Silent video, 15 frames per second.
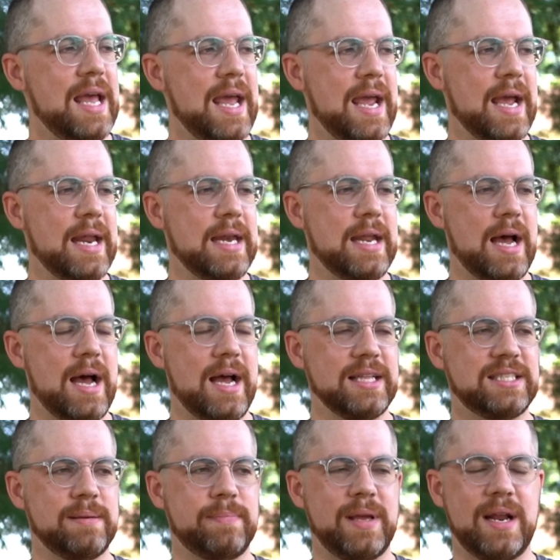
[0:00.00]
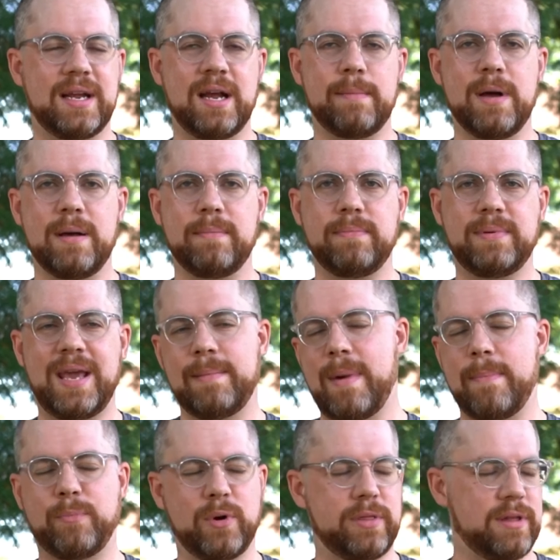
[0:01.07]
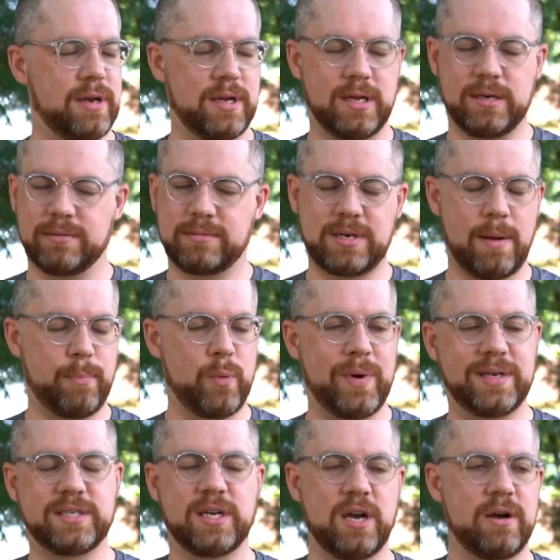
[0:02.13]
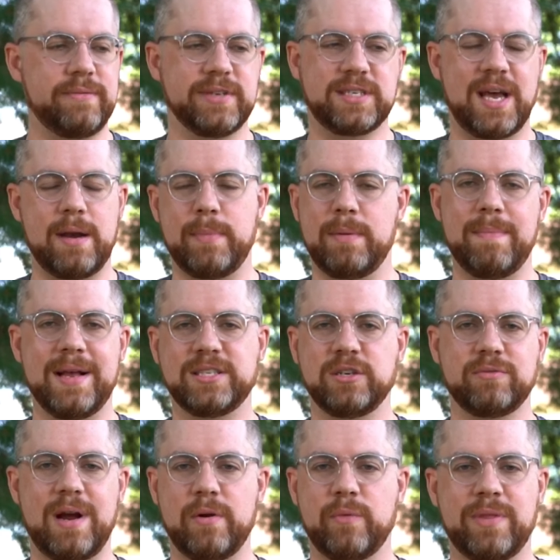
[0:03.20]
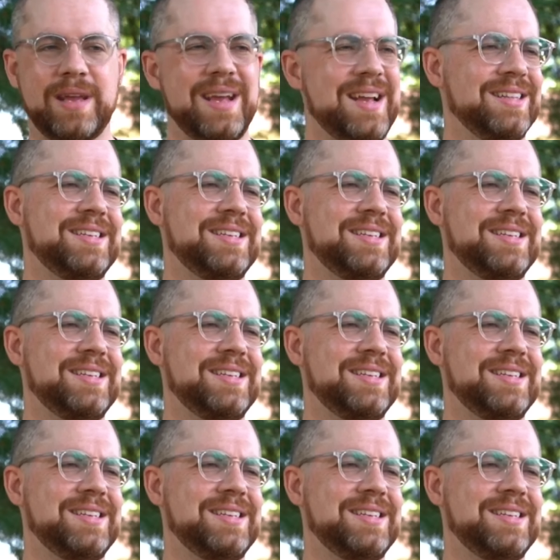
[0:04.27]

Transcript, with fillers: And it's something I came up with a couple weeks ago. I've just kind of been messing around with it.